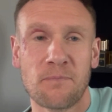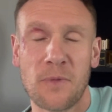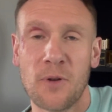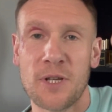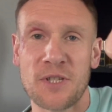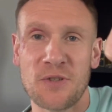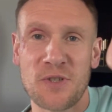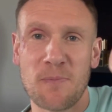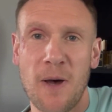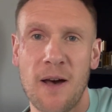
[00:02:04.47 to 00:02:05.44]
Nice and
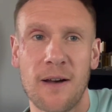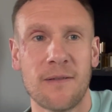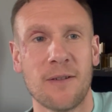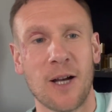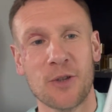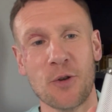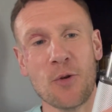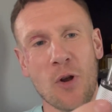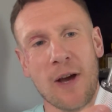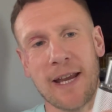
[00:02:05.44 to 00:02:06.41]
smart. I do
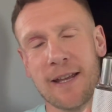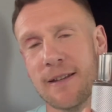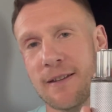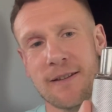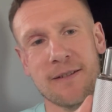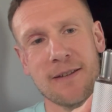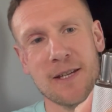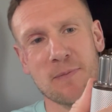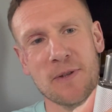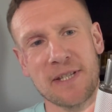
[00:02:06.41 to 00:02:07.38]
like
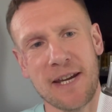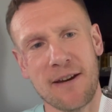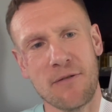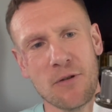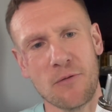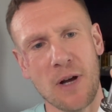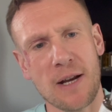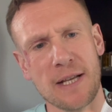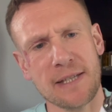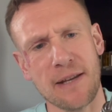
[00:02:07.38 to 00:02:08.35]
this material. Oh,
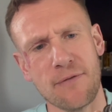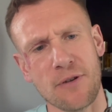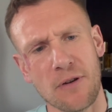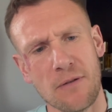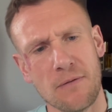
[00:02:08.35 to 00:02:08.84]
that's different.